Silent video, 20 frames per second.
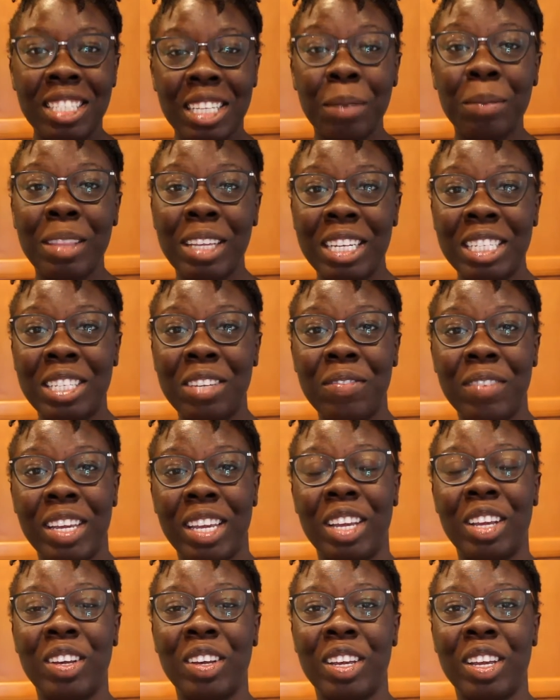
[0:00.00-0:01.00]
some things in
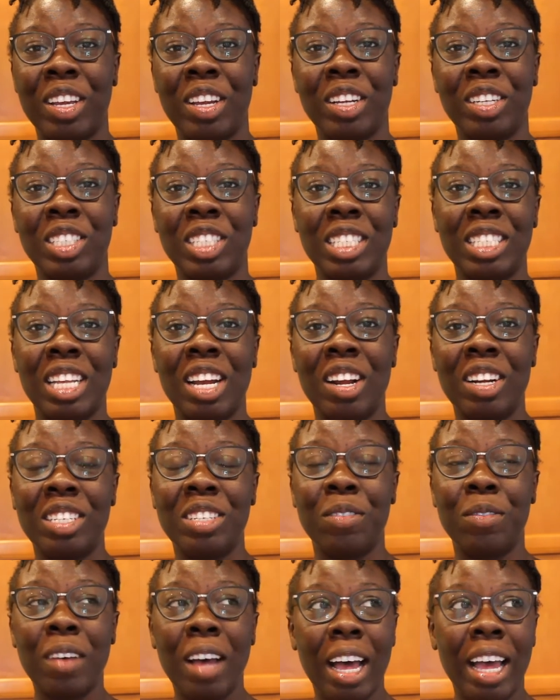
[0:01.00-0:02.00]
vegan cooking are just hard to
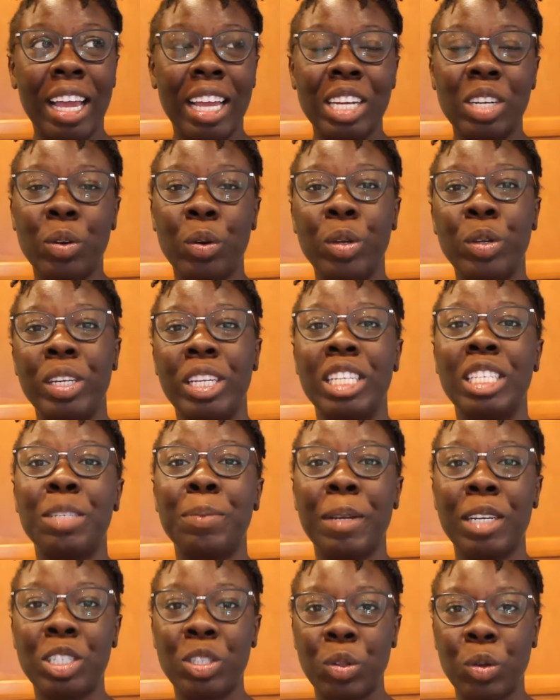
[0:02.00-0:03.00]
find, or you need
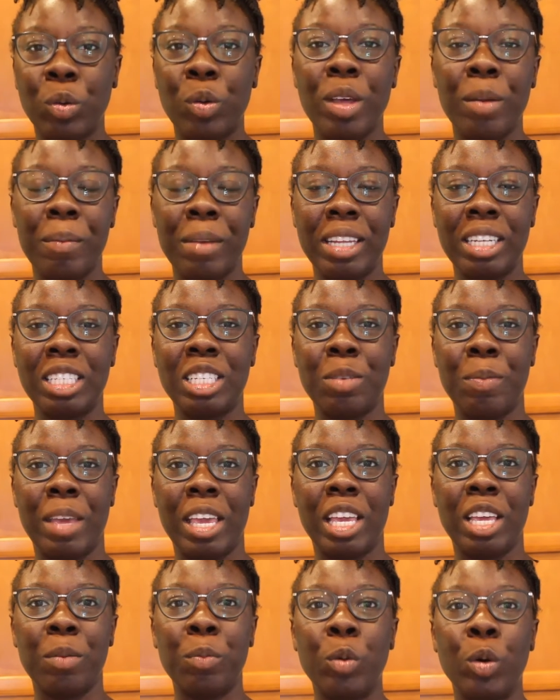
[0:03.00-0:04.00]
special equipment to
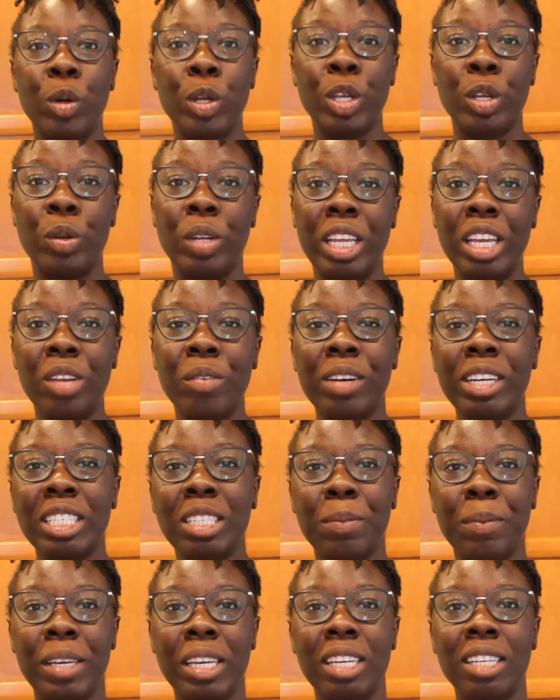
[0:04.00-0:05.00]
make more unique
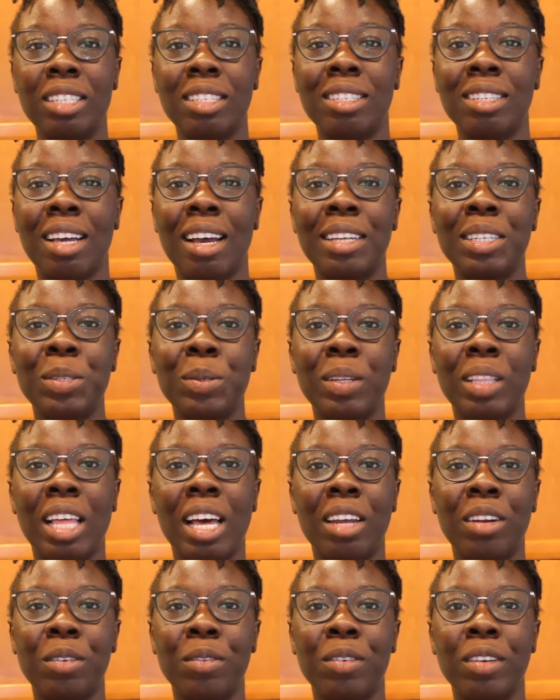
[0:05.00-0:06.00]
recipes. I do a
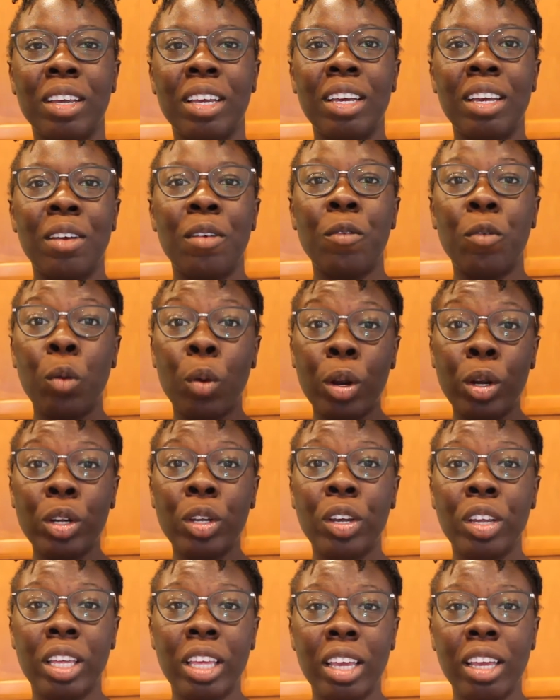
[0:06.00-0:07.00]
lot of foreign
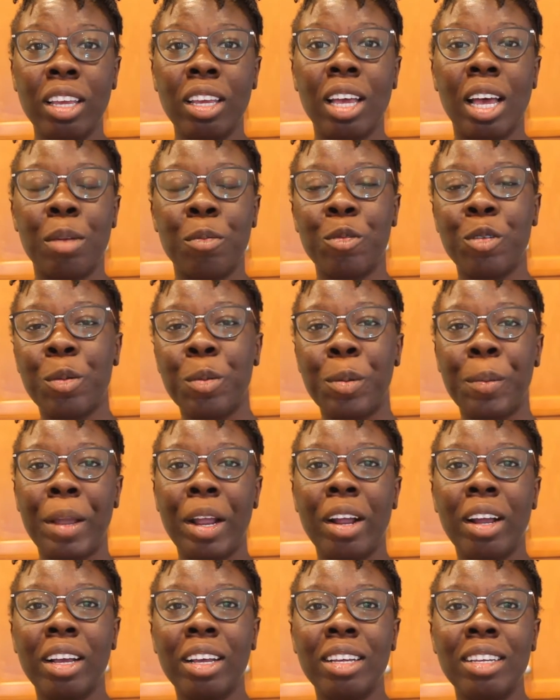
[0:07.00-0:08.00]
cooking. I'm from
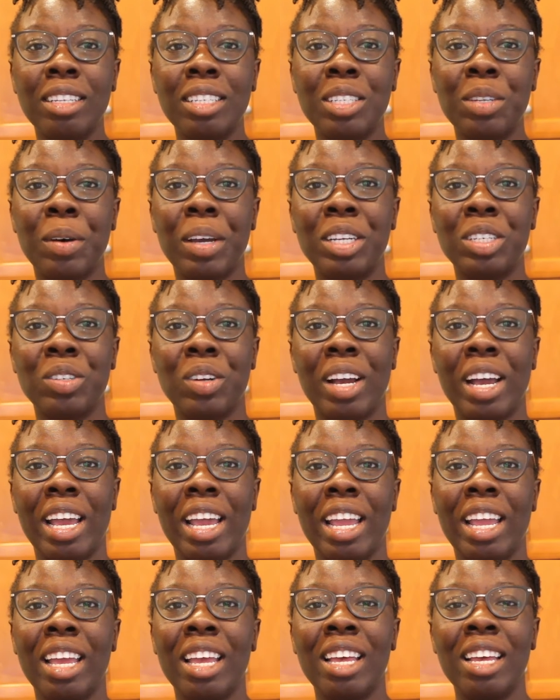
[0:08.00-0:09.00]
America, so I
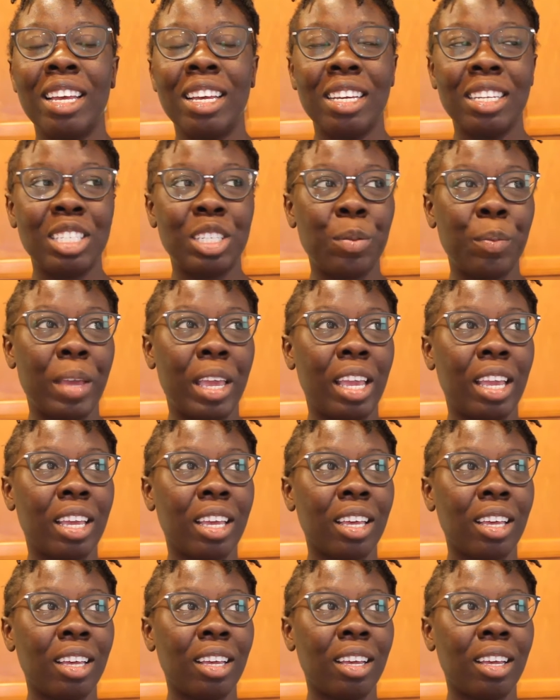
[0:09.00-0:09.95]
try to make